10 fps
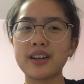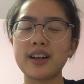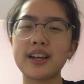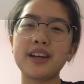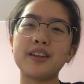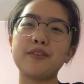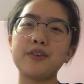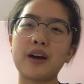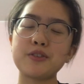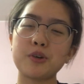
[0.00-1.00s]
Again, if you
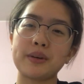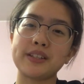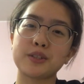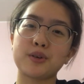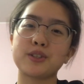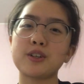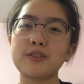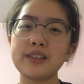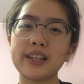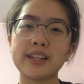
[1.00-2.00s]
haven't joined my Discord
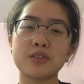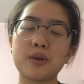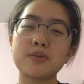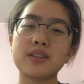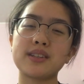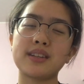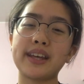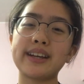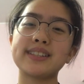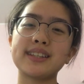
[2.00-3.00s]
server, link
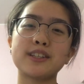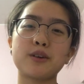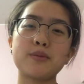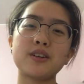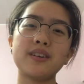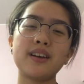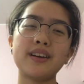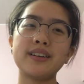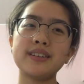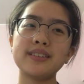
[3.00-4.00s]
is in the description,
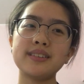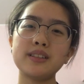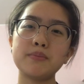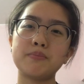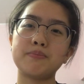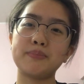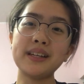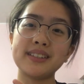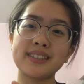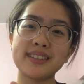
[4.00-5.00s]
and
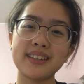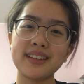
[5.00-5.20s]
peace.